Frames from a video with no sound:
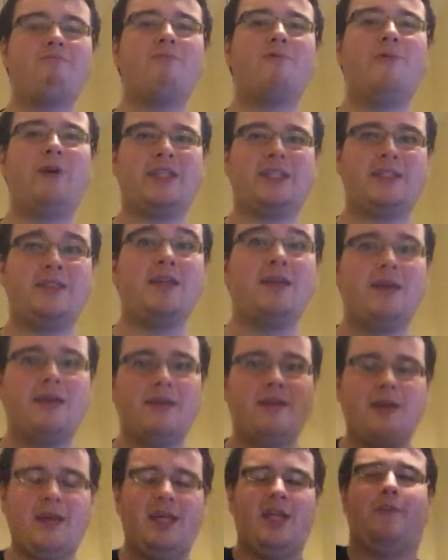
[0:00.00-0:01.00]

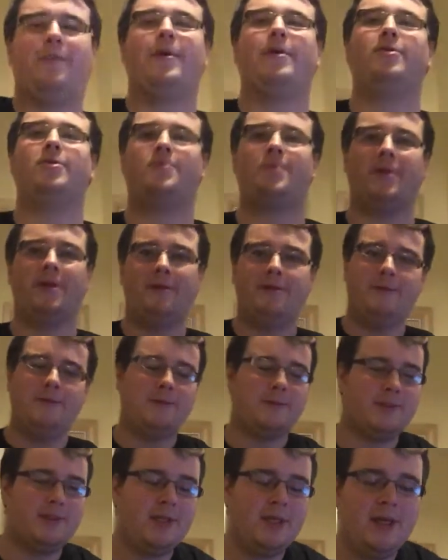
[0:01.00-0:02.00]
resting elbows
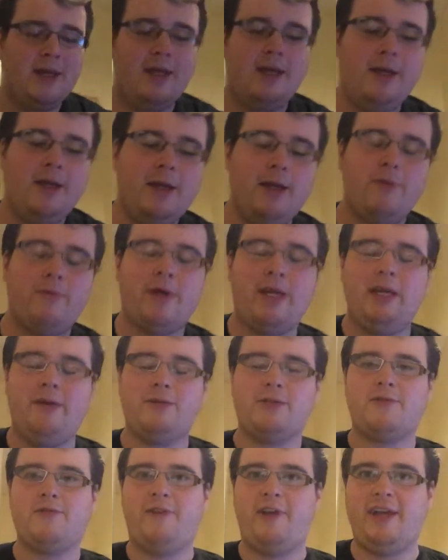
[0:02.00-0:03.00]
pose when he
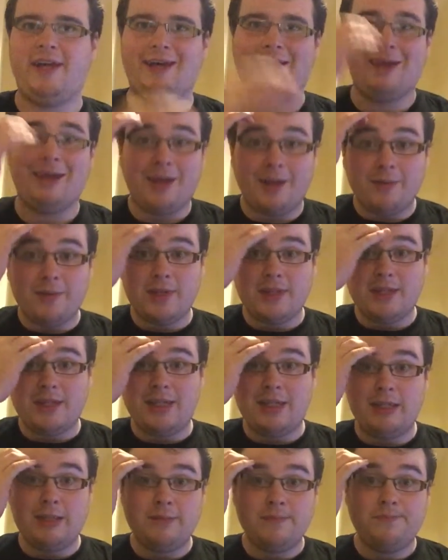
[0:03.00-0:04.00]
was flying.
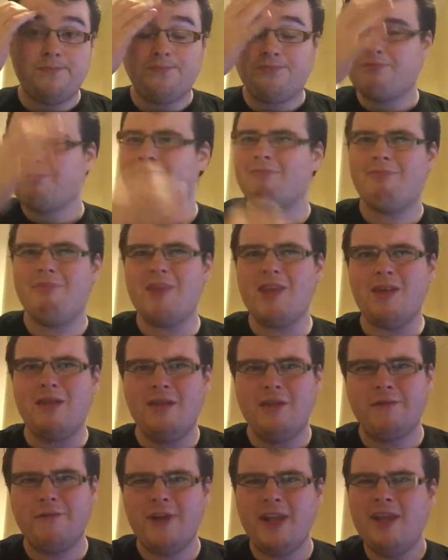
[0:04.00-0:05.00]
And
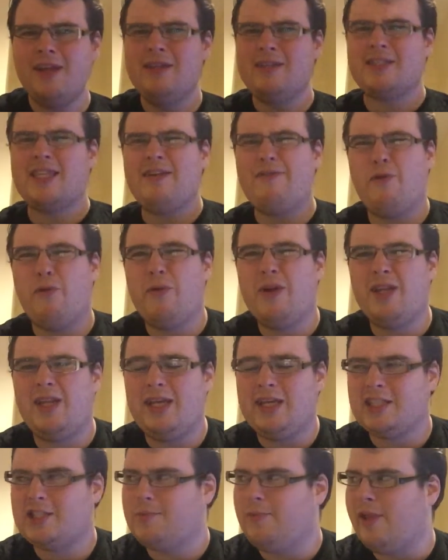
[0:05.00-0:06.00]
the flying's never really
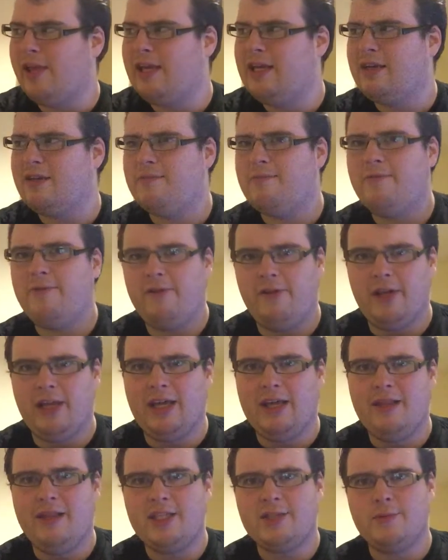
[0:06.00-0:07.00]
explained
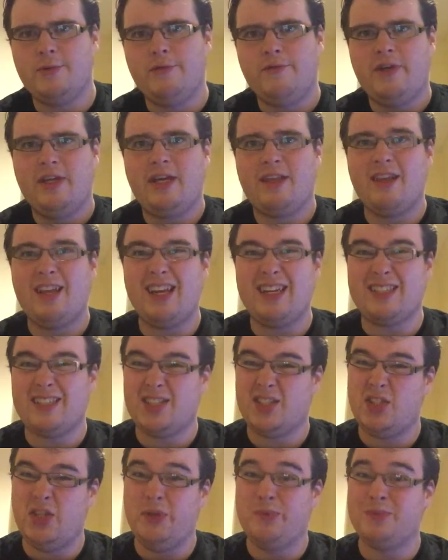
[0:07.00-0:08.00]
fully in this movie. I think it
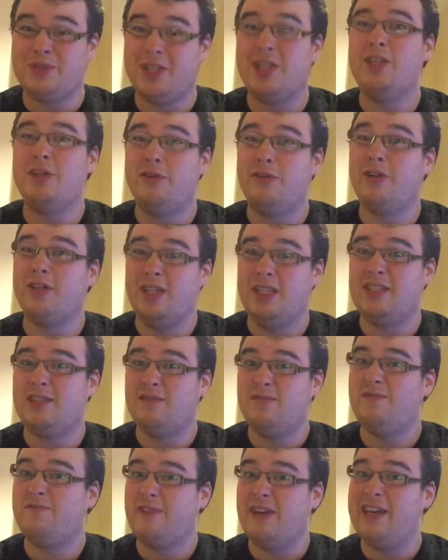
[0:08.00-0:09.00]
assumes that you're at least
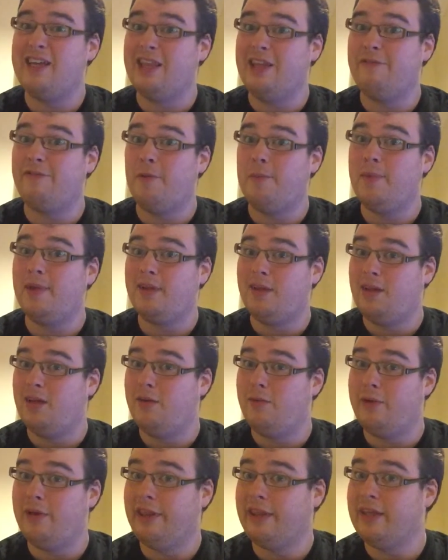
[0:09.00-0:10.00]
vaguely familiar
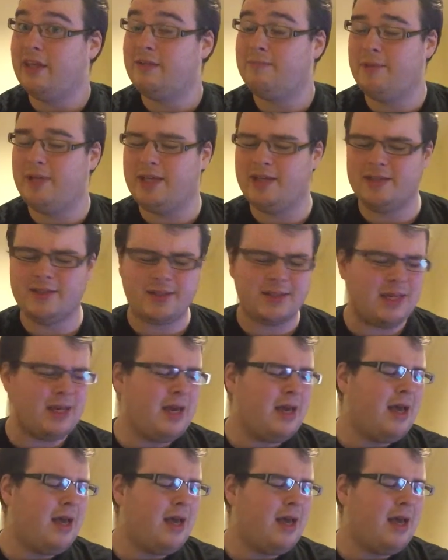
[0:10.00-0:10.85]
with it, because